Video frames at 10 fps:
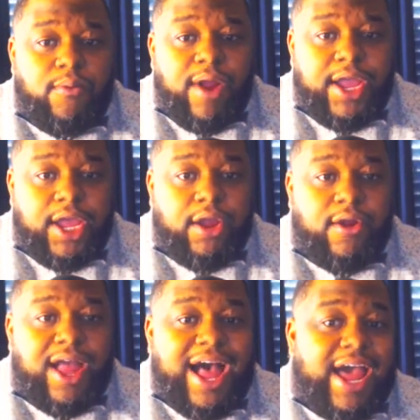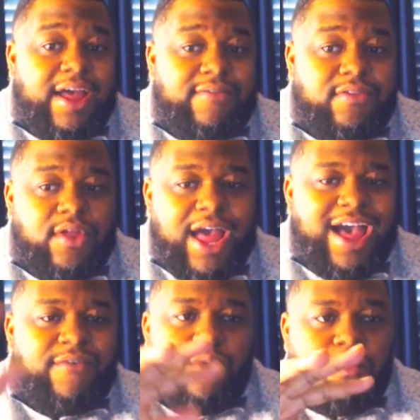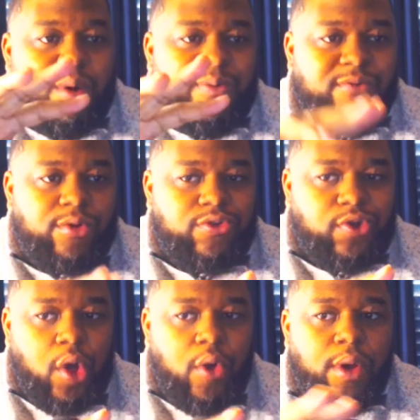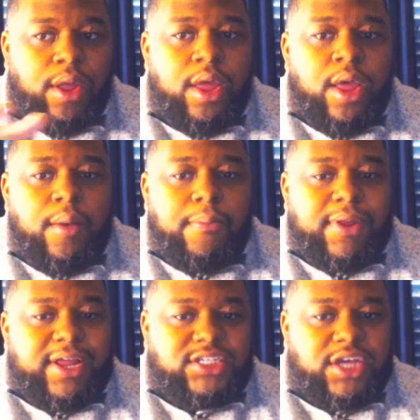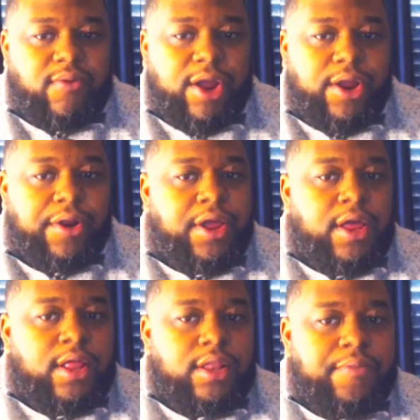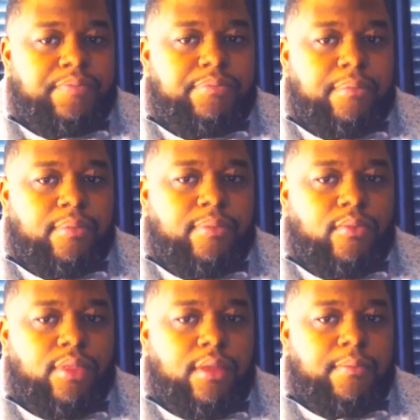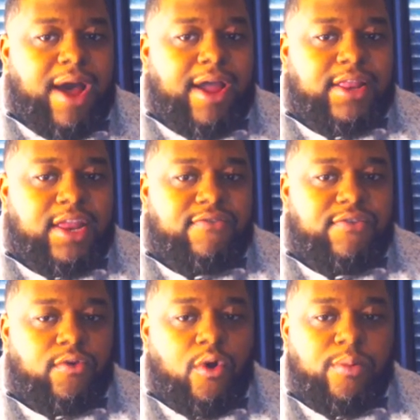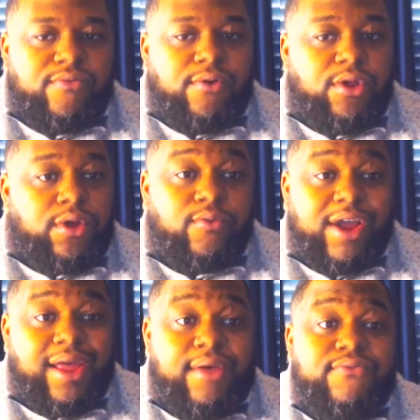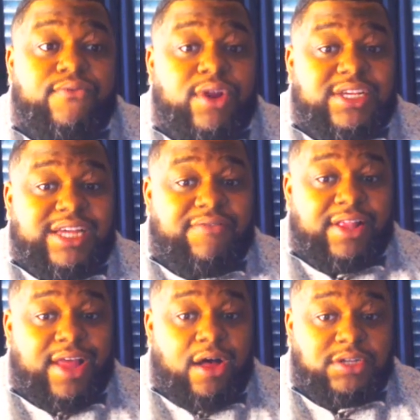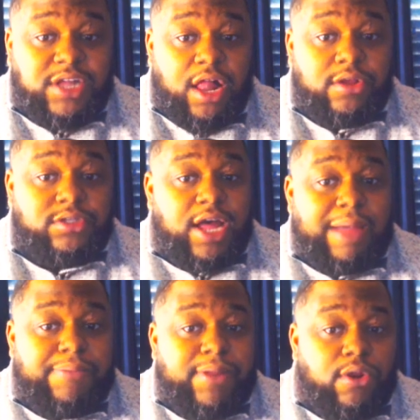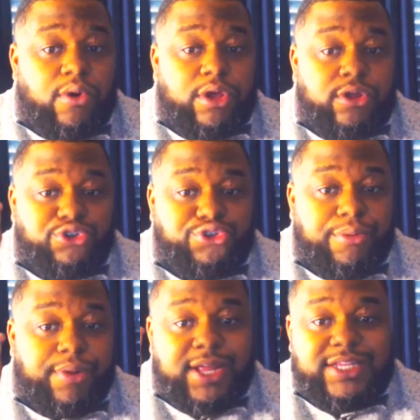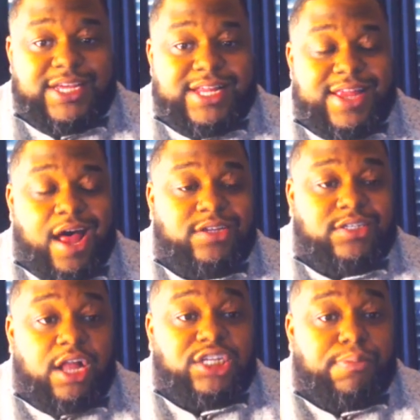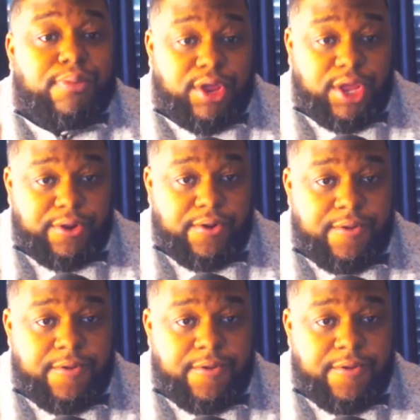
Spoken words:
right here, I have one of my portfolios going, but let's say right here, my dividend growth portfolio right now is $47,000. I plan on contributing $10,000 per year.